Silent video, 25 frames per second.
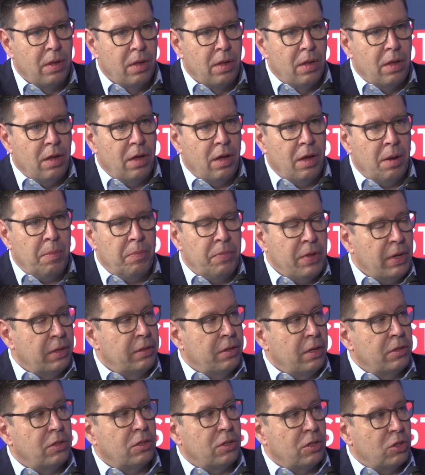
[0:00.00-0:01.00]
that
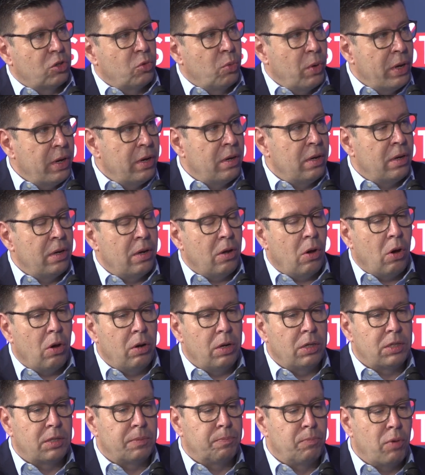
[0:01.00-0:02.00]
digital twin,
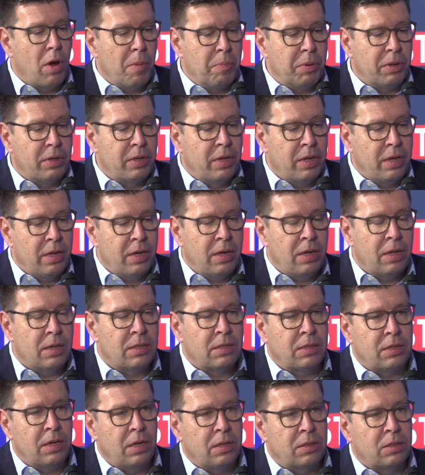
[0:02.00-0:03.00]
all its
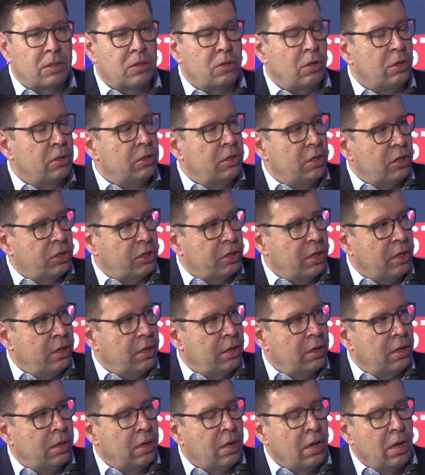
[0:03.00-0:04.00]
properties, its
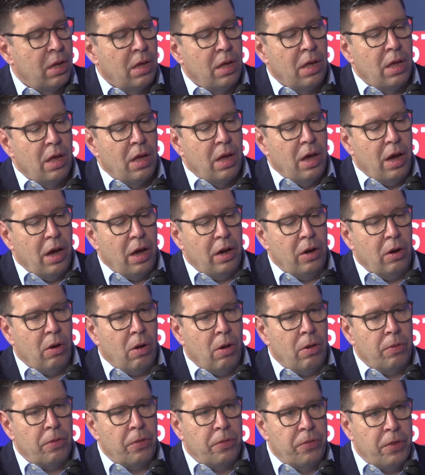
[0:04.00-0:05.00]
condition, and
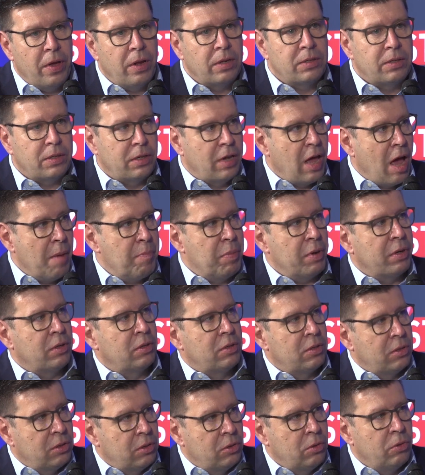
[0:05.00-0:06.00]
all the things that
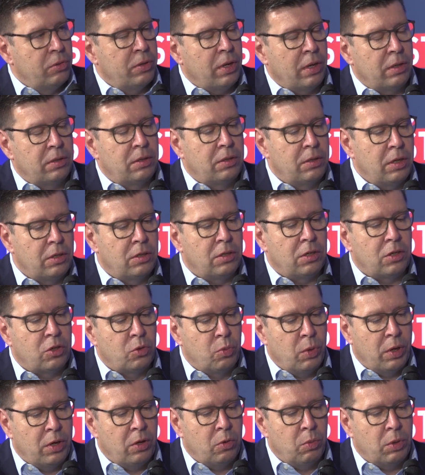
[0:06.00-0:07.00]
happened to that digital
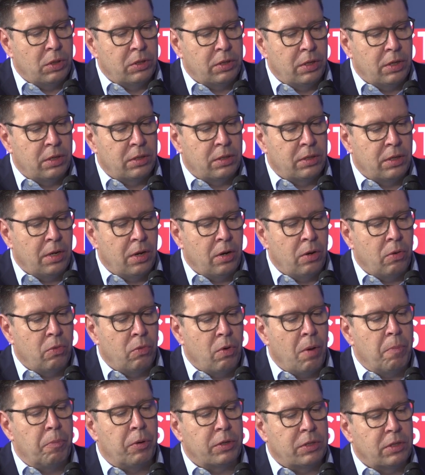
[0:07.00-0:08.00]
twin, which is a
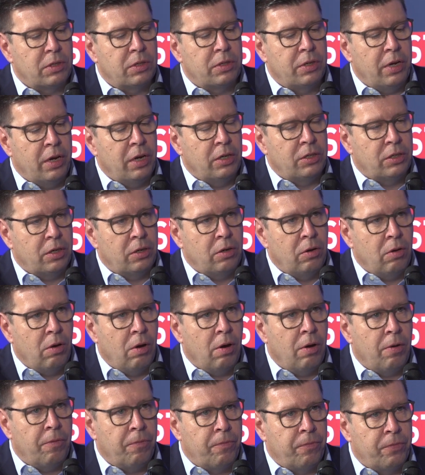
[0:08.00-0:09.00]
representation
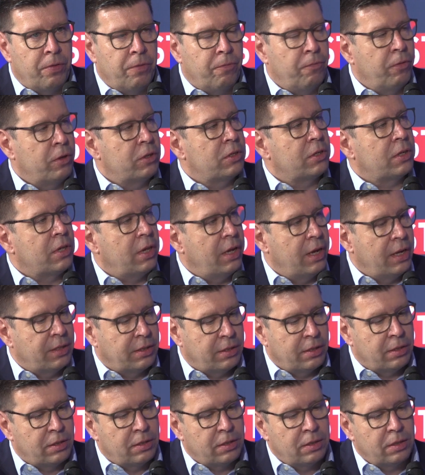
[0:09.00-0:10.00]
of the physical
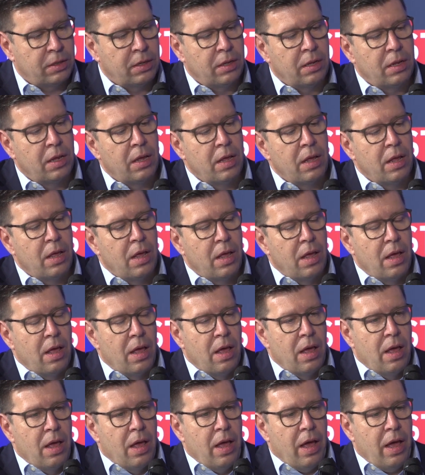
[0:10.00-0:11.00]
asset.
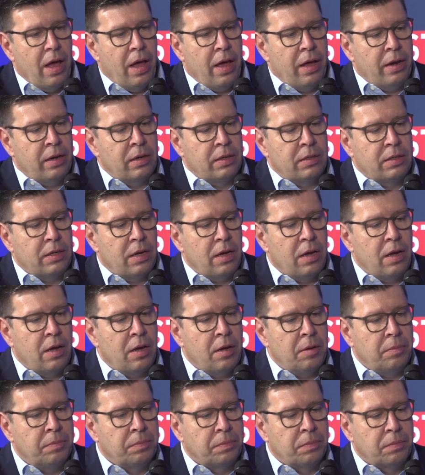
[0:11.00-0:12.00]
And
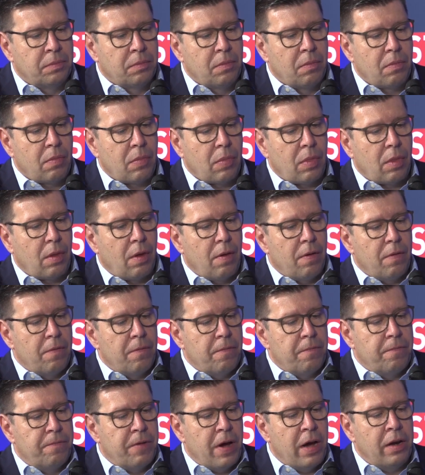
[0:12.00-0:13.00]

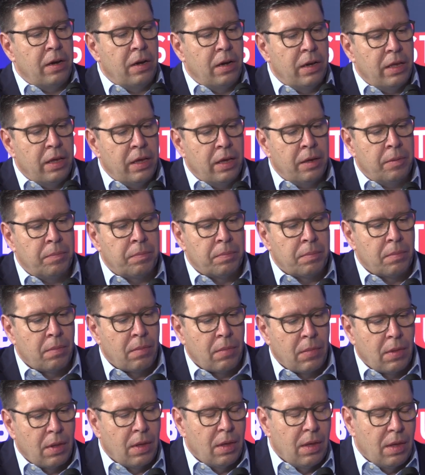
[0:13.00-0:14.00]
finally,
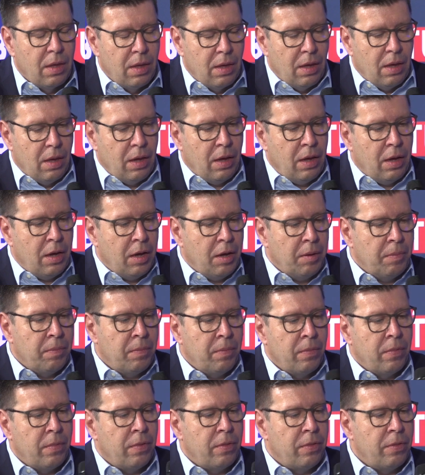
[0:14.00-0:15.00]

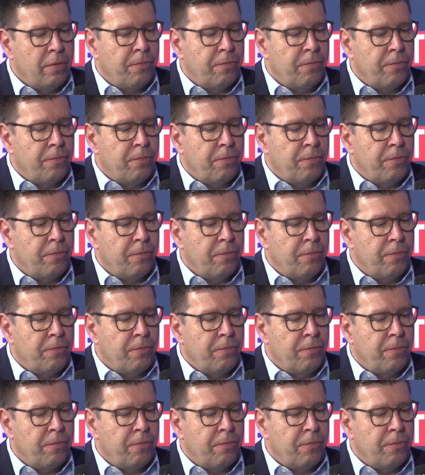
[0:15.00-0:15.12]
the